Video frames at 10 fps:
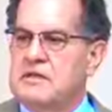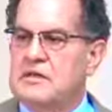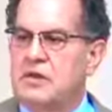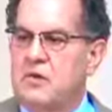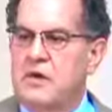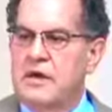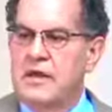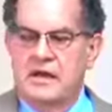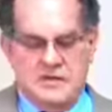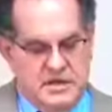that the
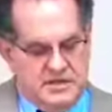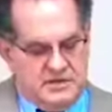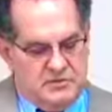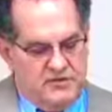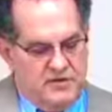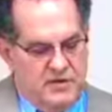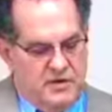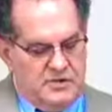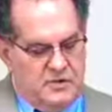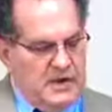Lord gives because it's
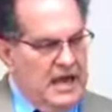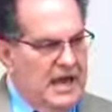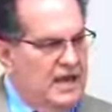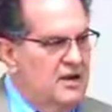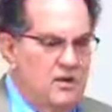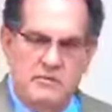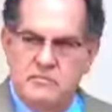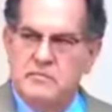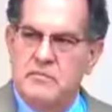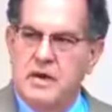referring to a candle.
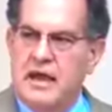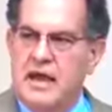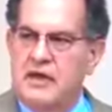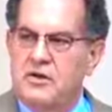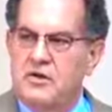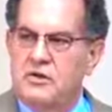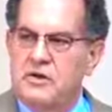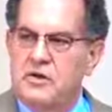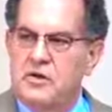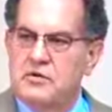A
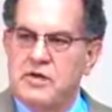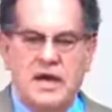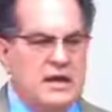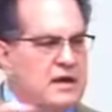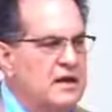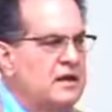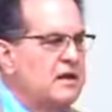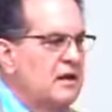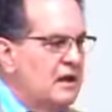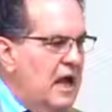candle you don't take and
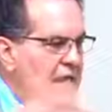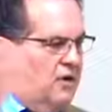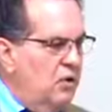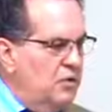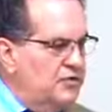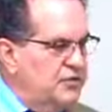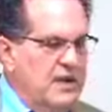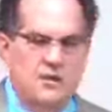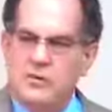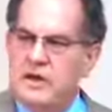light a whole
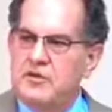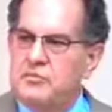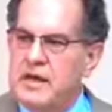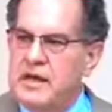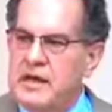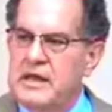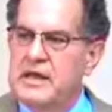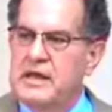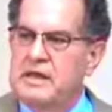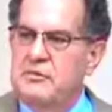city with, but
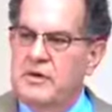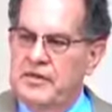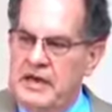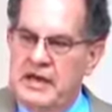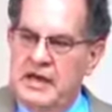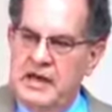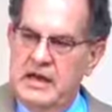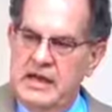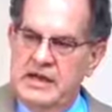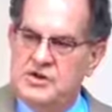
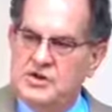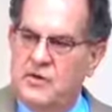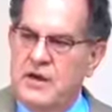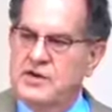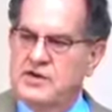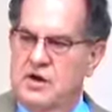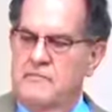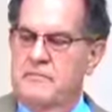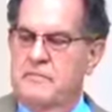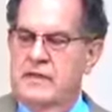within each
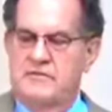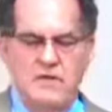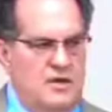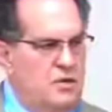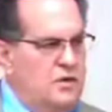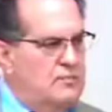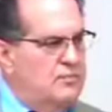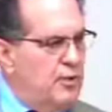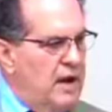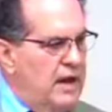creature, even though
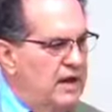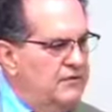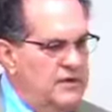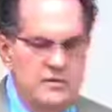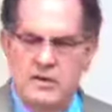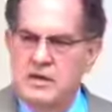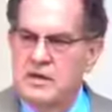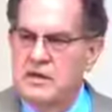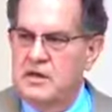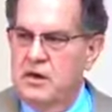depraved,
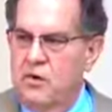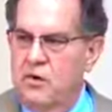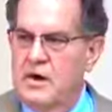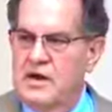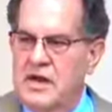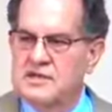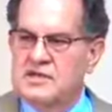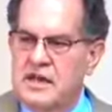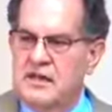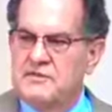the Lord
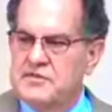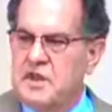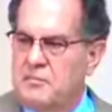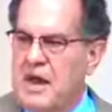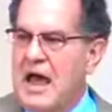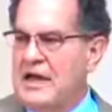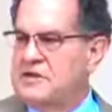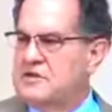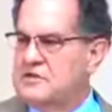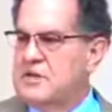does give some
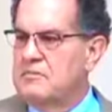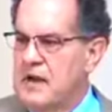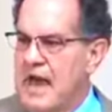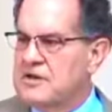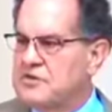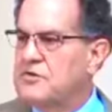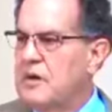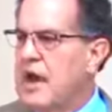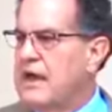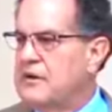light, some
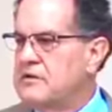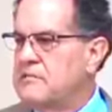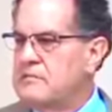natural light,